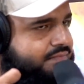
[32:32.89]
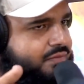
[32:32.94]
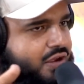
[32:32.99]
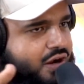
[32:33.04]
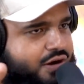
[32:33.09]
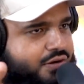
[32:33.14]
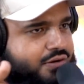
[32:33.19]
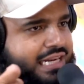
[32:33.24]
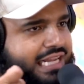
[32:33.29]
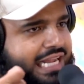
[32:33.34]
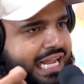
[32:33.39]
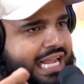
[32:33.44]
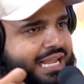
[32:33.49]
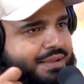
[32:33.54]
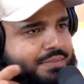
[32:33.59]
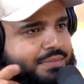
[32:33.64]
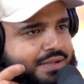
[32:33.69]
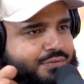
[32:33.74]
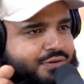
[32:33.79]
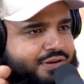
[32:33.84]
already
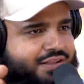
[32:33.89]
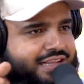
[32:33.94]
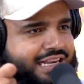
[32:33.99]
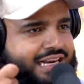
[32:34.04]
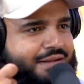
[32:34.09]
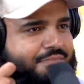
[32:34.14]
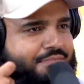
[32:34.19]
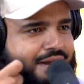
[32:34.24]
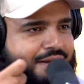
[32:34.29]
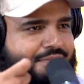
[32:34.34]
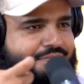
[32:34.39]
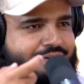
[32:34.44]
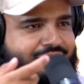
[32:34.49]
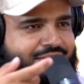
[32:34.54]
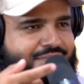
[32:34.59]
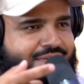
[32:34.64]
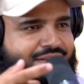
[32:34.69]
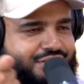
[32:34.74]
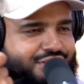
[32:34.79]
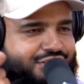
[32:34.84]
aiming where they're gonna pop
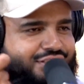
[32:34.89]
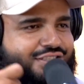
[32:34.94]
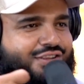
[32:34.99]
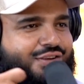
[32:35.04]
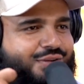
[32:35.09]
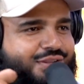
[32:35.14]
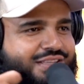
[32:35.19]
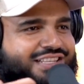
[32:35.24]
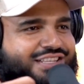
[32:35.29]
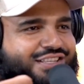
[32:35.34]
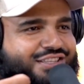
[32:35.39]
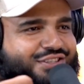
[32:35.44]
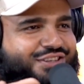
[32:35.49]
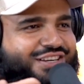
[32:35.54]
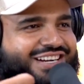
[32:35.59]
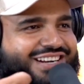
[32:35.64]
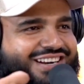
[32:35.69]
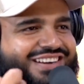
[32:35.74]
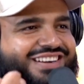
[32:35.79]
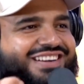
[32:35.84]
up, and you're just holding the
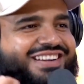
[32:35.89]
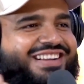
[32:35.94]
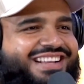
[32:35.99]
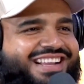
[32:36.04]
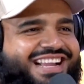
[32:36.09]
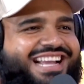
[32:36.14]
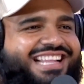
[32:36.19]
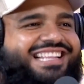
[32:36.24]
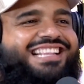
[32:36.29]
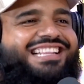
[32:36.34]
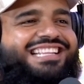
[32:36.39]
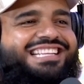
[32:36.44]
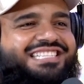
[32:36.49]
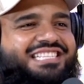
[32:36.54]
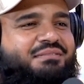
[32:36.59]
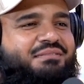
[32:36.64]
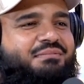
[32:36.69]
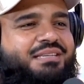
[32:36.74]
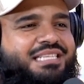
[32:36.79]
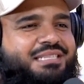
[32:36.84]
trigger, and then they
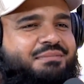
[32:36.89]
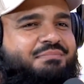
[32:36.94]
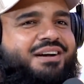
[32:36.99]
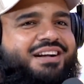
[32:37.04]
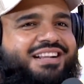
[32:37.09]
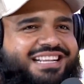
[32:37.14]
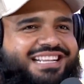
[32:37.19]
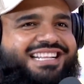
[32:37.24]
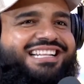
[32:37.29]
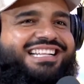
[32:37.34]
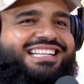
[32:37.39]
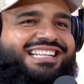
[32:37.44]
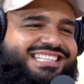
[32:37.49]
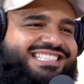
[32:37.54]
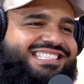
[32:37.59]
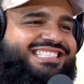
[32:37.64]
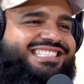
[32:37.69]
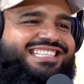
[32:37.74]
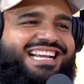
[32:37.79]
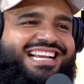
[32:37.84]
just be spawning, and they're
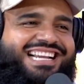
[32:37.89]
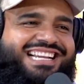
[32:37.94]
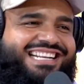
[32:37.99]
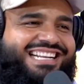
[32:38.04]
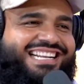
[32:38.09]
just dying.